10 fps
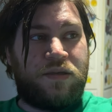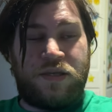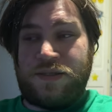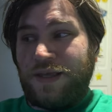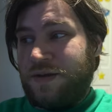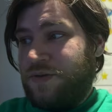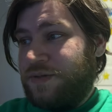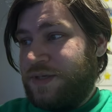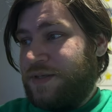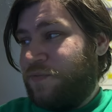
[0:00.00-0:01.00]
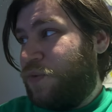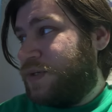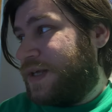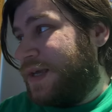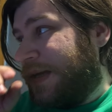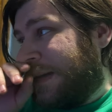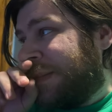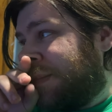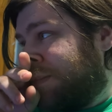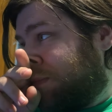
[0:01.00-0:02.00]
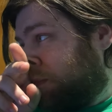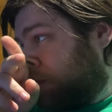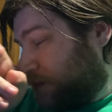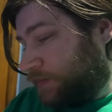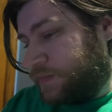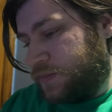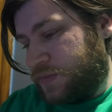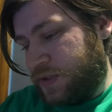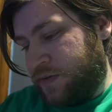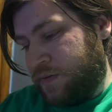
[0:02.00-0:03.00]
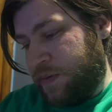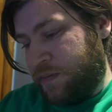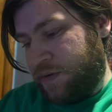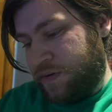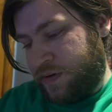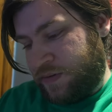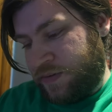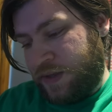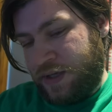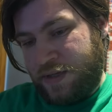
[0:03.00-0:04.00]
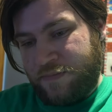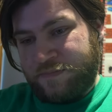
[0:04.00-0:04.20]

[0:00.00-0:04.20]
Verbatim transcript: he's getting old. He's 14. I remember, like,